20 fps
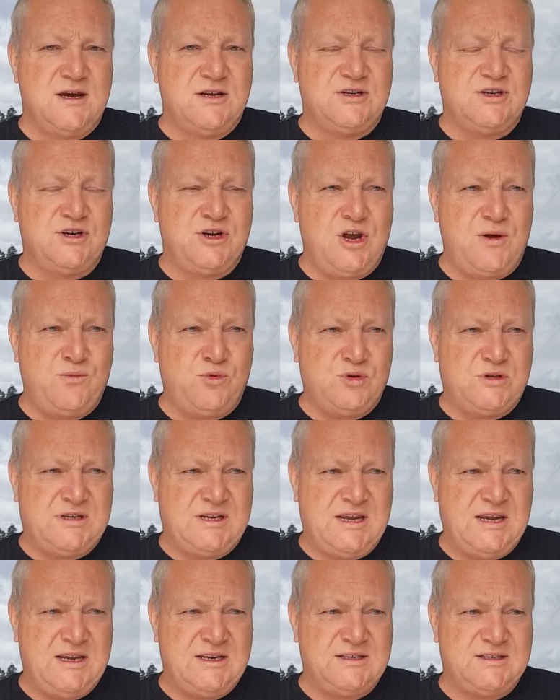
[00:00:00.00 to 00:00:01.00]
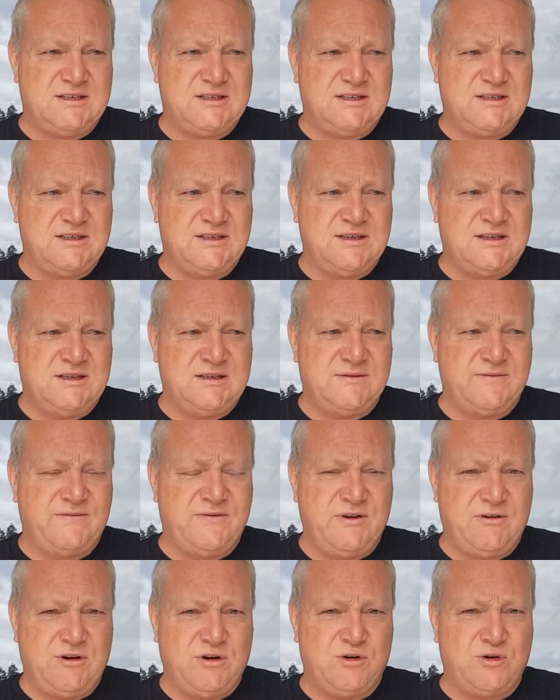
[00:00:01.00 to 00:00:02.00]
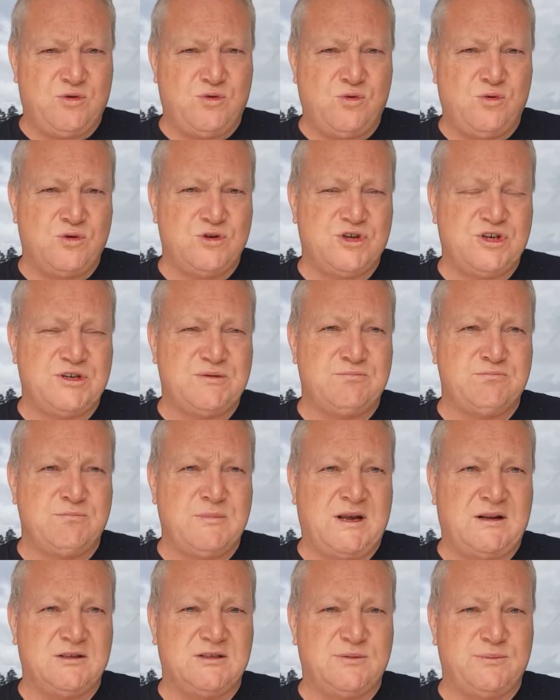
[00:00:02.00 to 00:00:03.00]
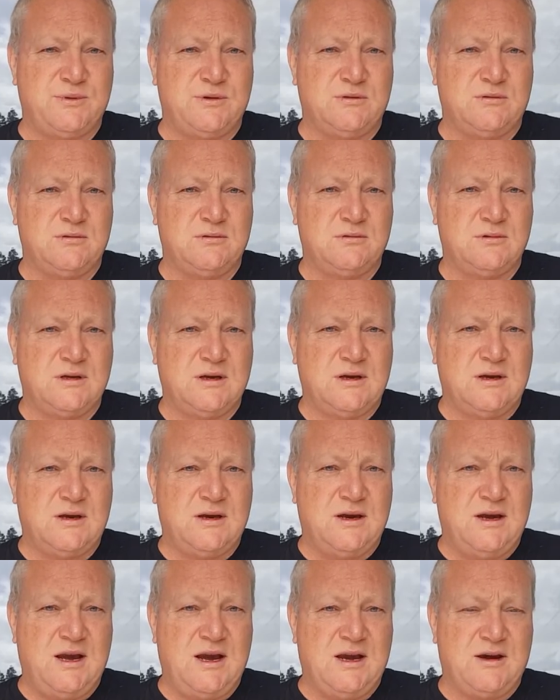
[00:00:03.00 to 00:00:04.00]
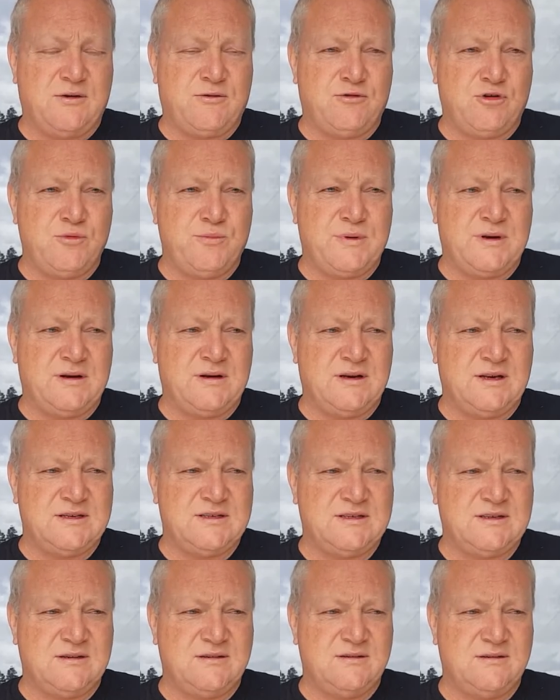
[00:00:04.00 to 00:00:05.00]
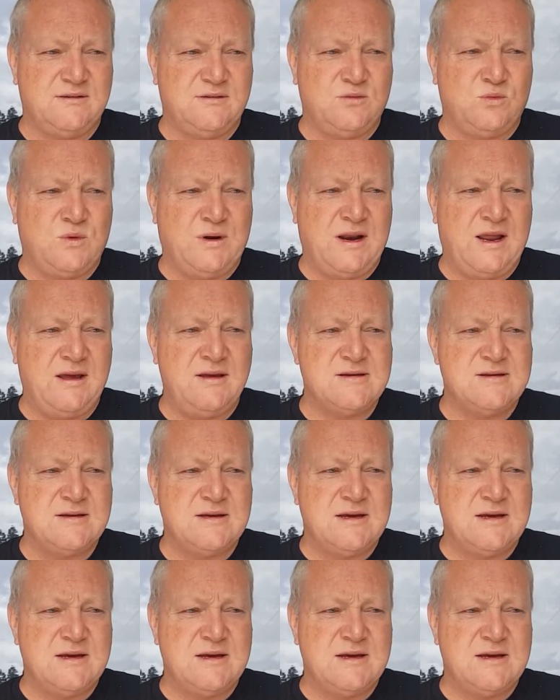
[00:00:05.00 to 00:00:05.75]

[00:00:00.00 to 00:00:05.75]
So No More Tears is a very good horse. She's multiple group enlisted winner.